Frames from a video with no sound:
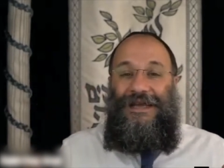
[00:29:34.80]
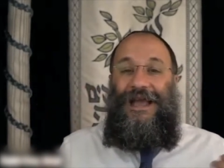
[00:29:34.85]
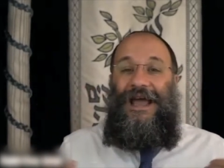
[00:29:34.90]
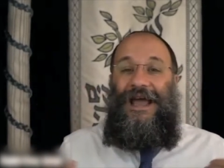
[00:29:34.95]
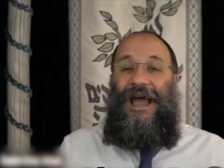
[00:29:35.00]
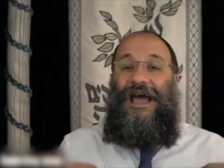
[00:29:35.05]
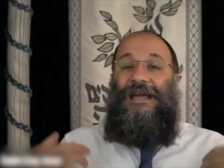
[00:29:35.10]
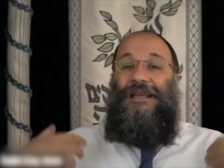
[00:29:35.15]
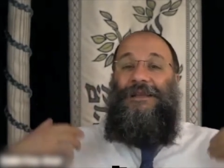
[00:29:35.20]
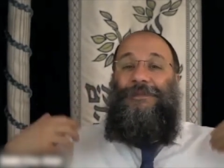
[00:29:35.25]

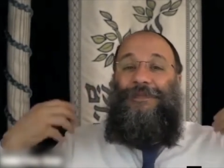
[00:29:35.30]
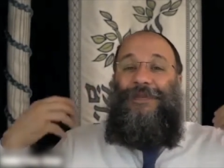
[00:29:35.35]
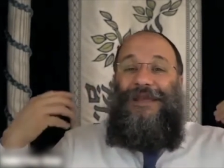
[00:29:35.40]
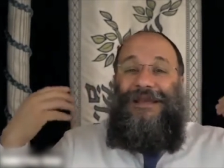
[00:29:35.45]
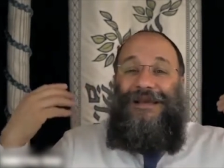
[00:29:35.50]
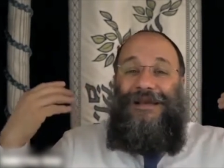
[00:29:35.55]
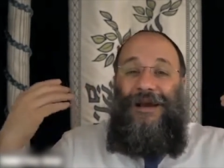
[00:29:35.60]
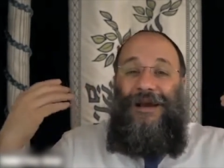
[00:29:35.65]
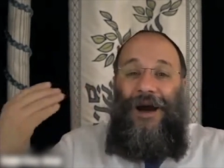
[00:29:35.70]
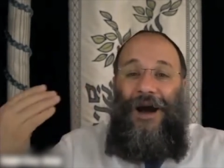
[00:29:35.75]
and
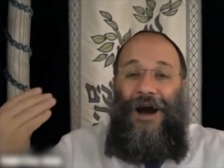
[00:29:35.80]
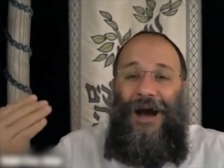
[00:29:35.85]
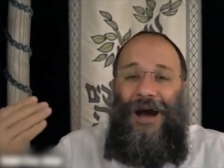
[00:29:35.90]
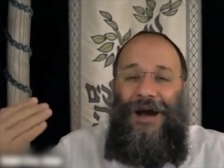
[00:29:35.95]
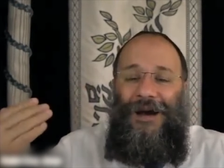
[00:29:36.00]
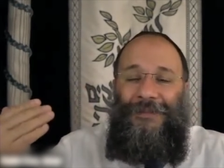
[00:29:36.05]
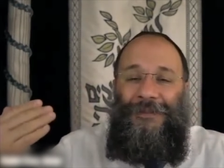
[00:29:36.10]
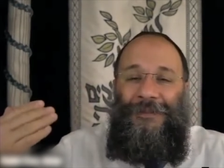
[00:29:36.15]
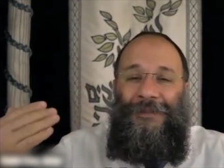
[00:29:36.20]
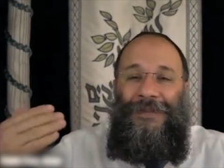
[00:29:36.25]

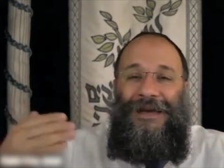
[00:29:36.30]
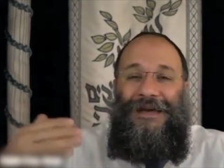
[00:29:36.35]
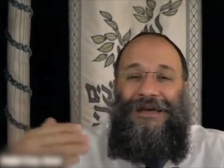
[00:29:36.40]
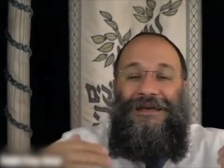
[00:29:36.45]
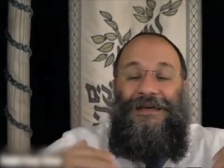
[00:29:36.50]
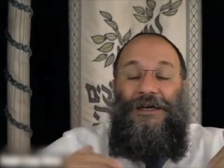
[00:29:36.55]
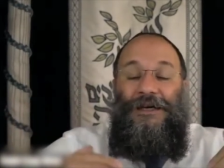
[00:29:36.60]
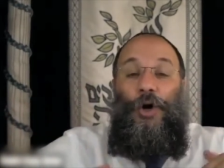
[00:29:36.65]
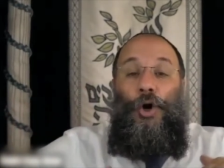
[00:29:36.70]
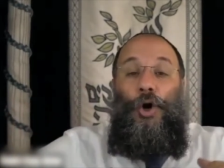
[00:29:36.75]
become
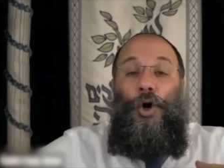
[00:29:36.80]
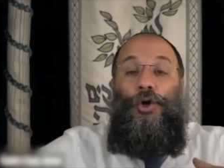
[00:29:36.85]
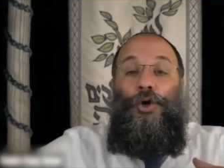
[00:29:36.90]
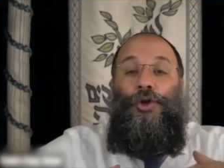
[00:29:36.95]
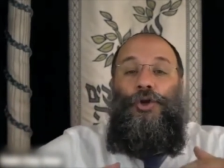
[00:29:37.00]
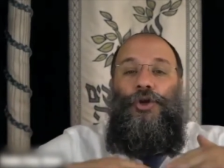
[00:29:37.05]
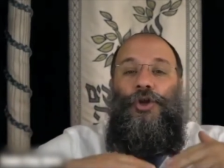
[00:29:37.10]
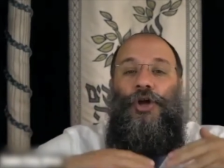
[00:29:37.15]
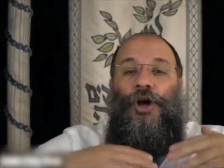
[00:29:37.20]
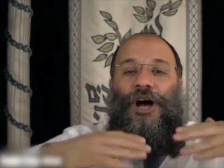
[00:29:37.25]

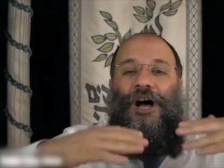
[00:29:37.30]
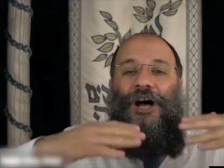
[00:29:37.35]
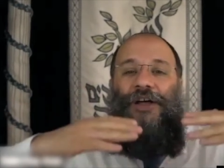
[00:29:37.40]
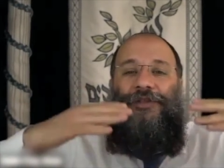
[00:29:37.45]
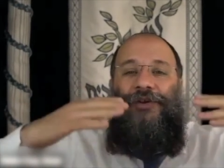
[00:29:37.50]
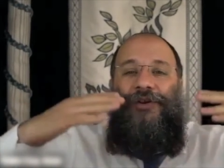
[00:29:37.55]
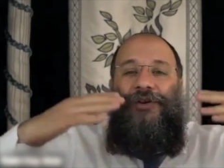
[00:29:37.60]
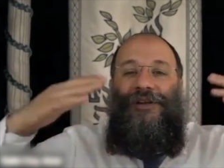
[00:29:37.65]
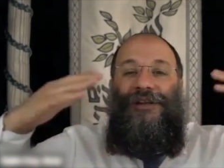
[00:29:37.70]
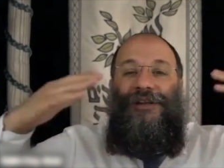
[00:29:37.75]

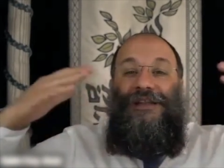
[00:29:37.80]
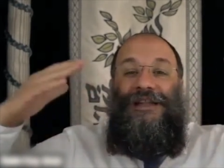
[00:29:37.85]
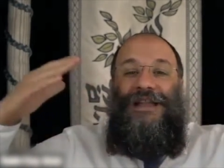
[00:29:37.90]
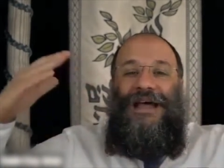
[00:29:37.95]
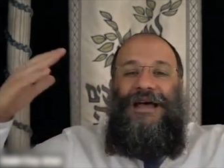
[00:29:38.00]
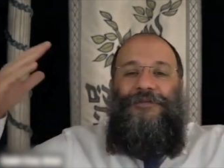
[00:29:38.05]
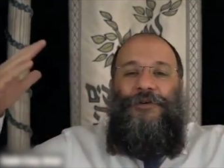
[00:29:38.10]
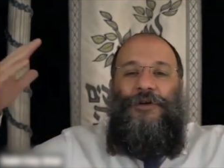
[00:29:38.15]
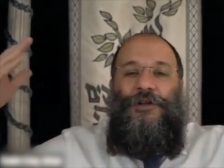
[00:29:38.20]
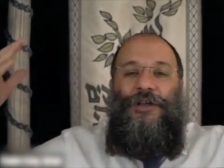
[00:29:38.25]
another
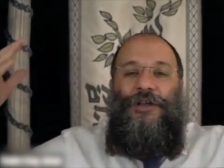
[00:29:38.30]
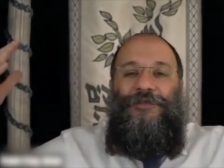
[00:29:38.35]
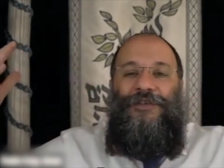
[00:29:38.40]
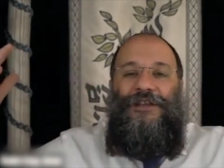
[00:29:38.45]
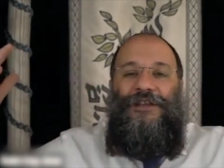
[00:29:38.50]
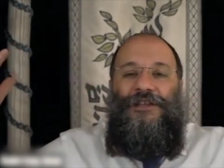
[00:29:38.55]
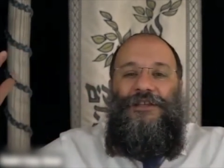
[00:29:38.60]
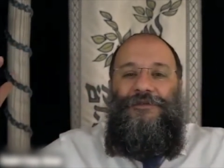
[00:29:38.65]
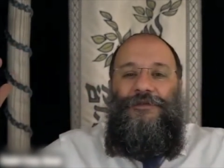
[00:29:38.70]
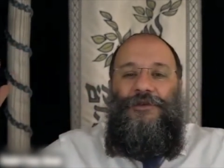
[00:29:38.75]
level of
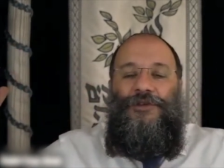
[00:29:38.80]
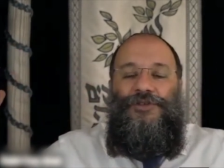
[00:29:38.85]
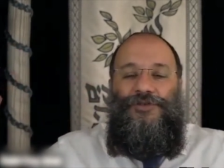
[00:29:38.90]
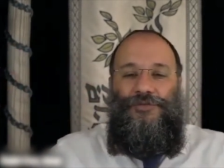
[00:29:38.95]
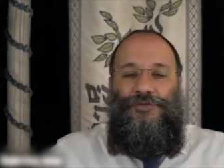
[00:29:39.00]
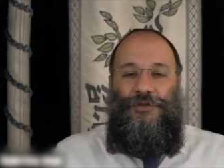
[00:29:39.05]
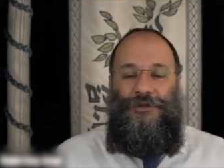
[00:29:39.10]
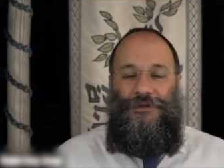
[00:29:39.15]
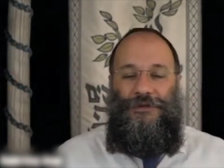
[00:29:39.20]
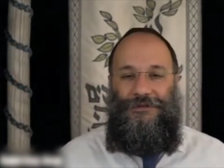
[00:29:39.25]

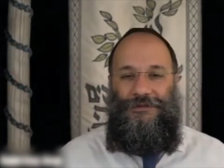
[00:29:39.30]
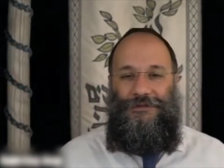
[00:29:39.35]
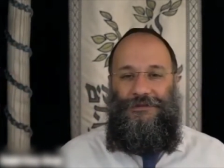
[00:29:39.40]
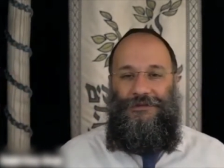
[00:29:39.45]
individual.